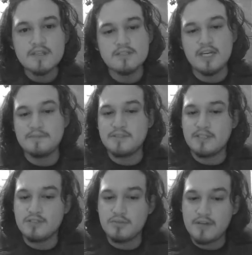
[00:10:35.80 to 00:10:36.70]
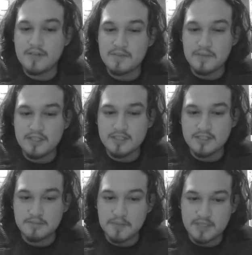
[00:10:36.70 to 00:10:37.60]
times 10 to whatever number is
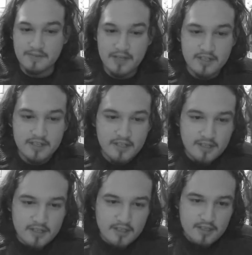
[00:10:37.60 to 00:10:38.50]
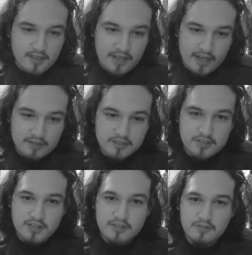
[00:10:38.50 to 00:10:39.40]
specified. Now, since
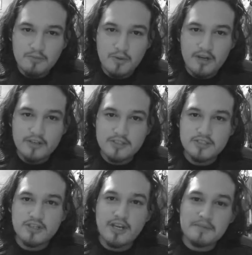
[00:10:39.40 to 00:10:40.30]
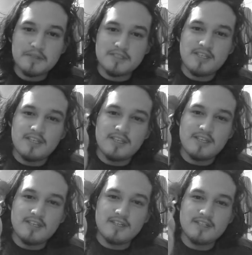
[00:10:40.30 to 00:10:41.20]
you're not able to see it
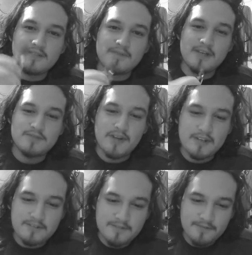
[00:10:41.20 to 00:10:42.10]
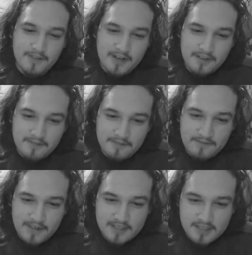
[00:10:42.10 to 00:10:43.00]
here, it's very, very
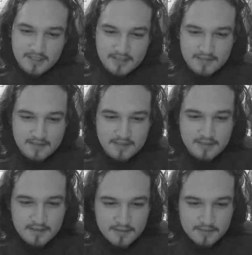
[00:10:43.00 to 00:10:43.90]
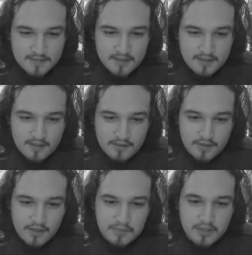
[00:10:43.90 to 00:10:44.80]
faint. The
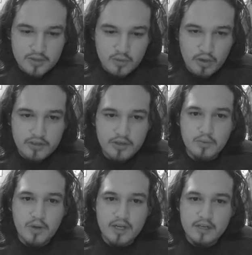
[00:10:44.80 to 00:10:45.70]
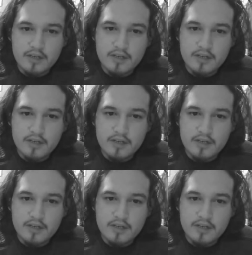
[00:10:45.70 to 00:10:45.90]
number is 101.